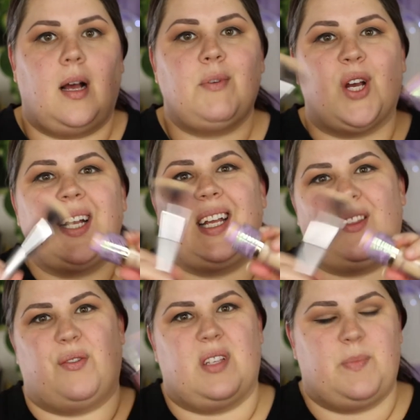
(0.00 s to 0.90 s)
I'm trying to
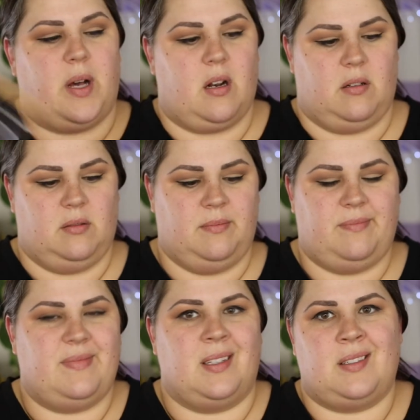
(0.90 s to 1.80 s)
get through this bottle.
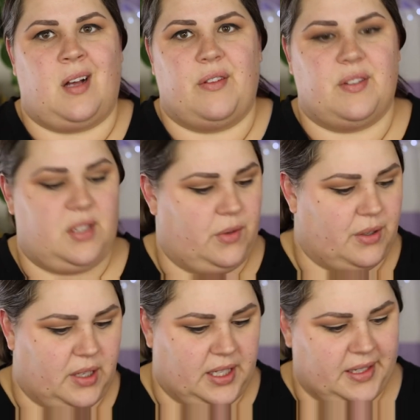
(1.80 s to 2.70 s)
That's all there's to
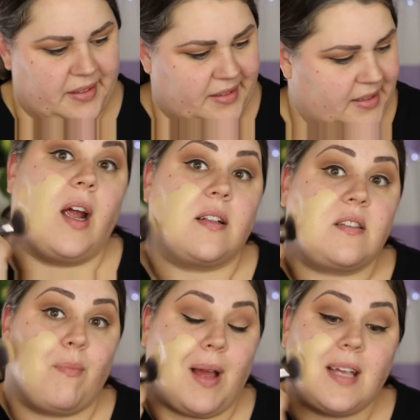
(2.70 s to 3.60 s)
it, really. Alright,
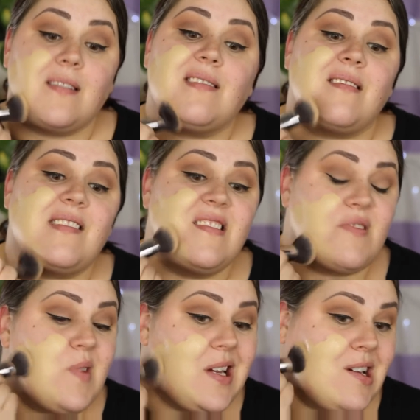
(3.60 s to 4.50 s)
so Mike is on
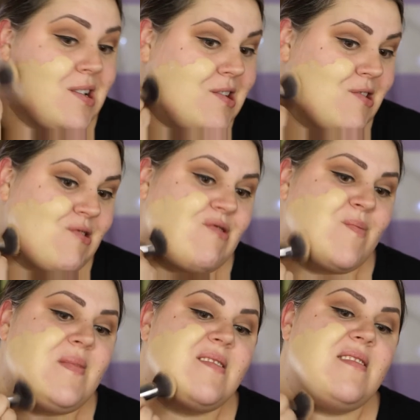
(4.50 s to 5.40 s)
his way
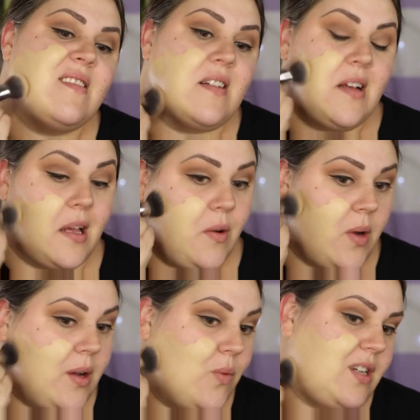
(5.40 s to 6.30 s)
home,
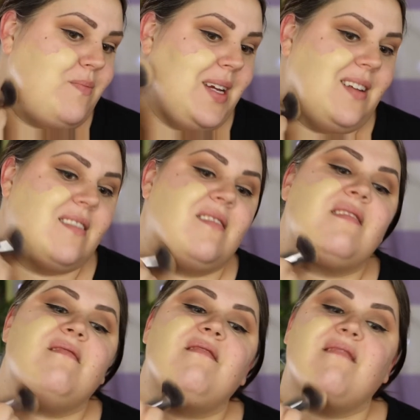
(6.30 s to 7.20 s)
which means
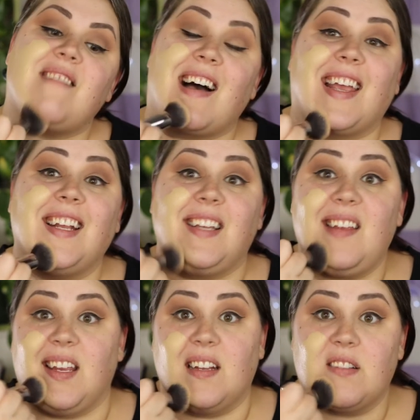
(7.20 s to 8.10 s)
I get
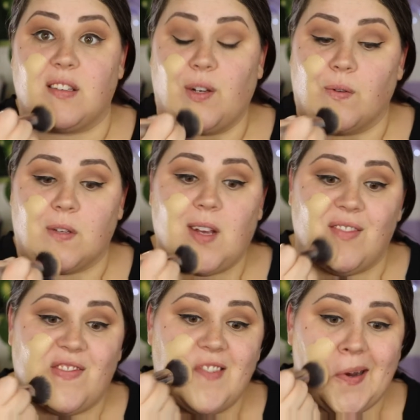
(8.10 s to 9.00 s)
to eat soon, so
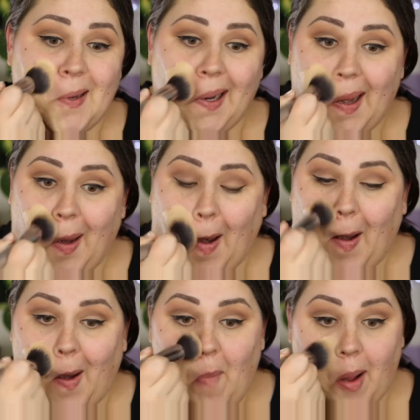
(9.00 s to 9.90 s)
I'm very
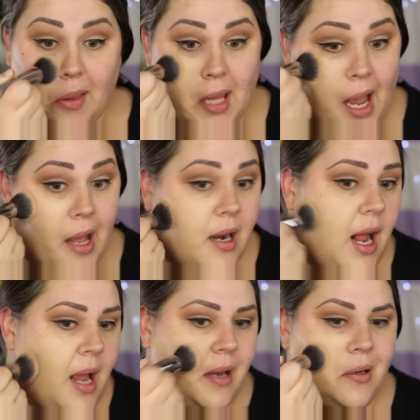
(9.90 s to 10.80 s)
excited about that.
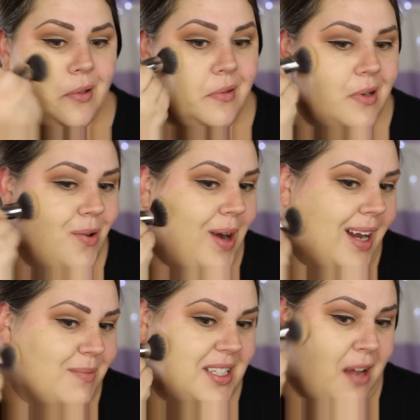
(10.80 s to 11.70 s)
I don't know
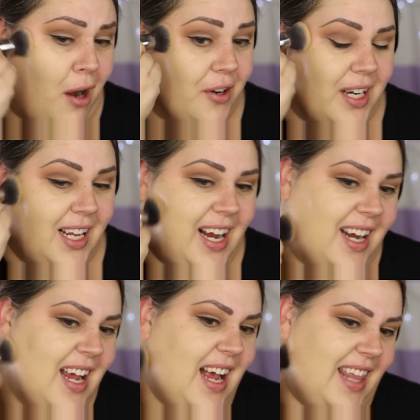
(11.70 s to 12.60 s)
why, I'm just hungry
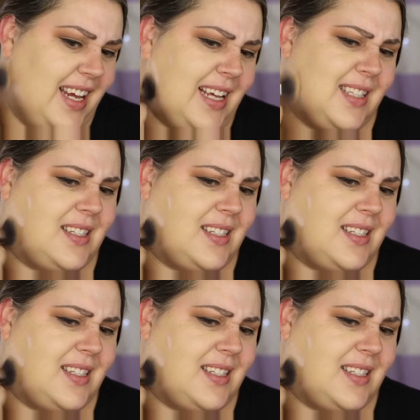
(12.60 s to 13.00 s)
today. I think